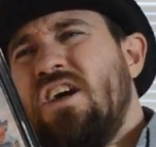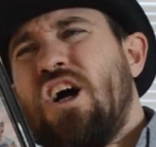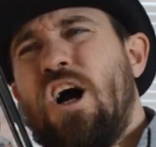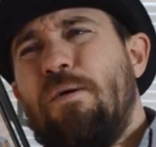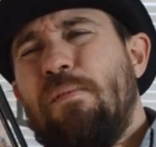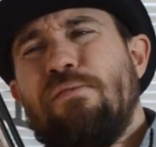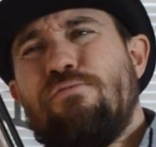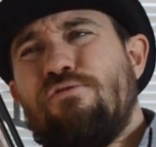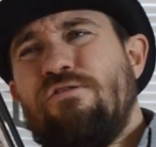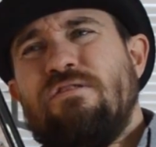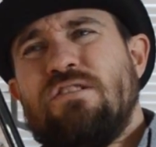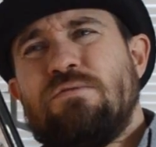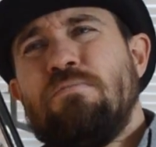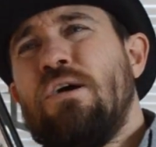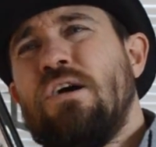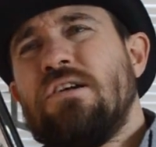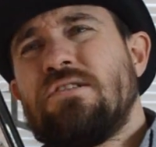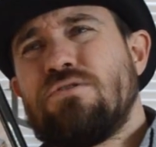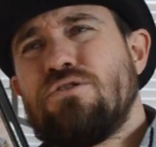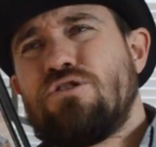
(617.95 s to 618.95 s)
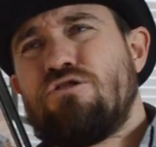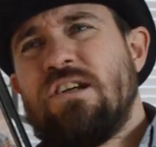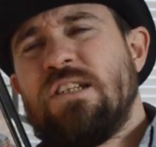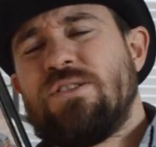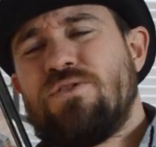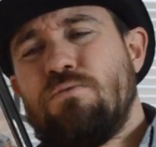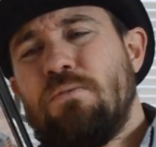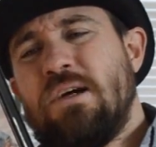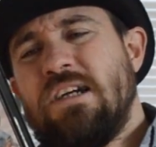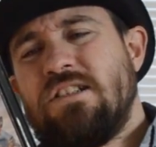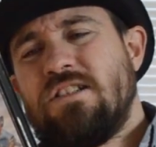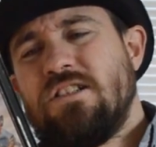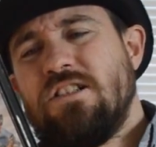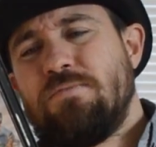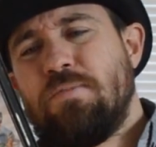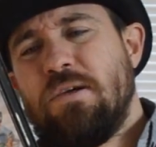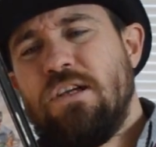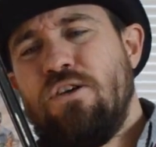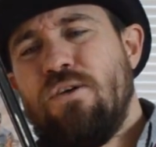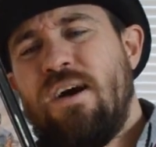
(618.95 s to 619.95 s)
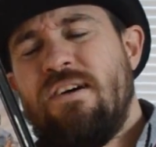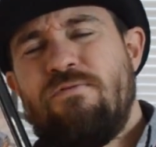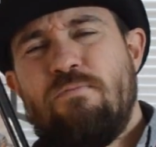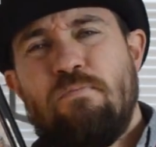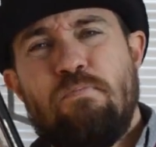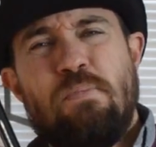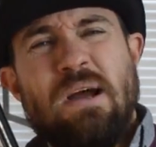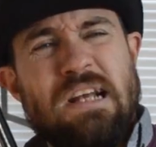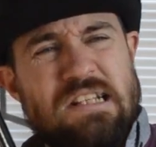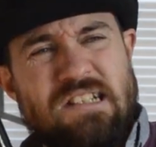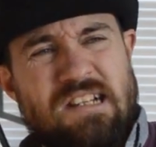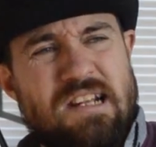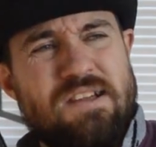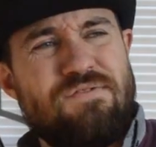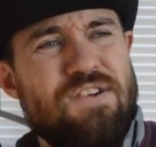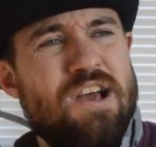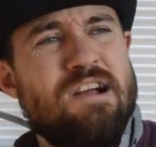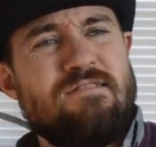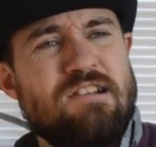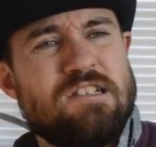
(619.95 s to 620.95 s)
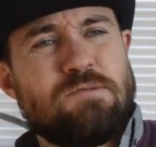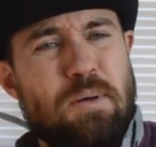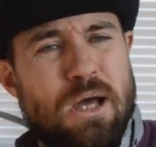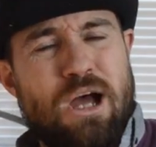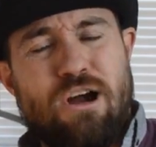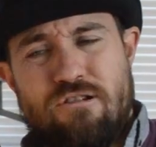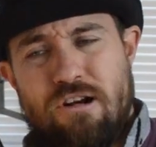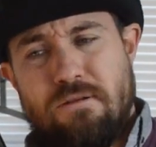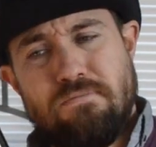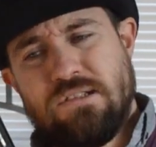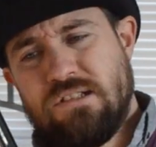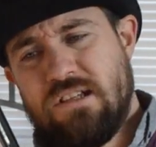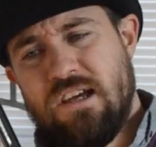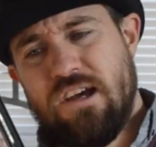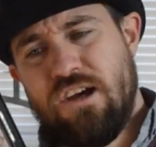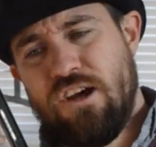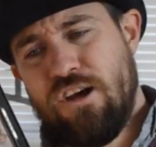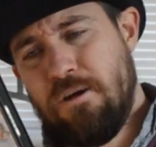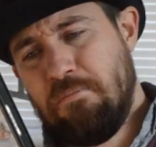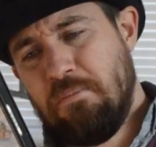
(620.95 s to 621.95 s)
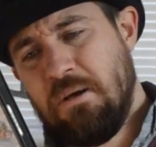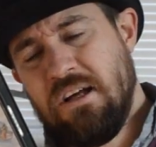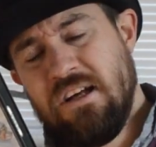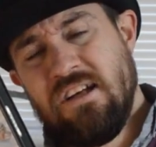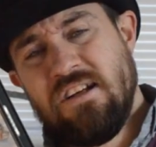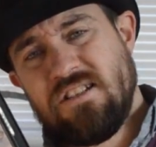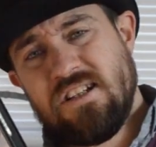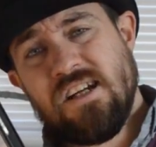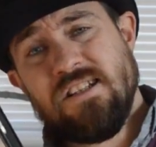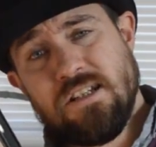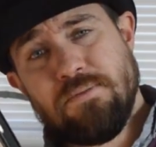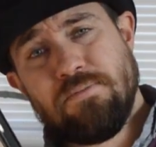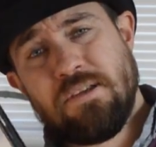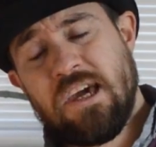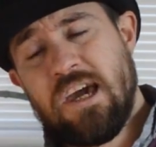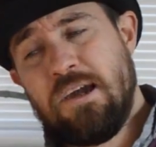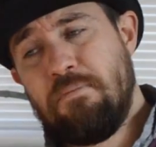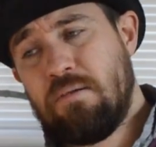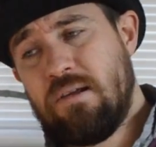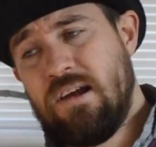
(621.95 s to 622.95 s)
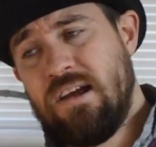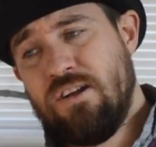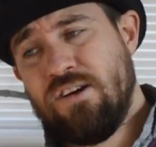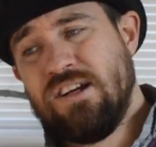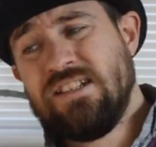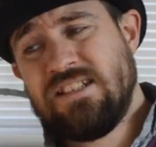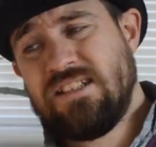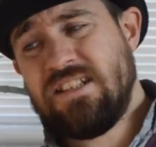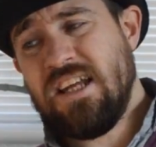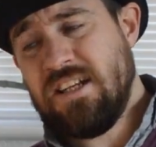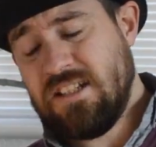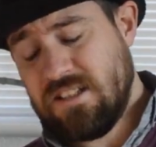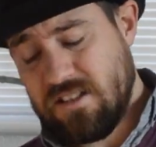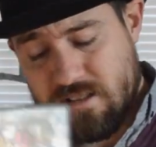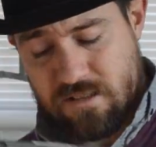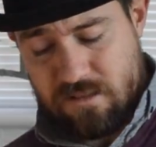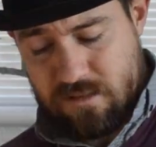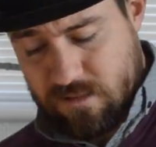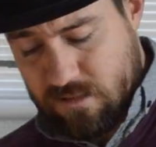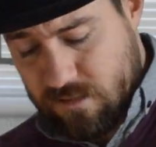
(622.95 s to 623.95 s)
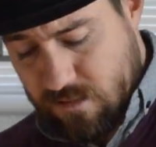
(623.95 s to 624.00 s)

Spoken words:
Can't remember if it was masks or transformations, but you have basically various power-ups that change up the gameplay a lot. It's decent.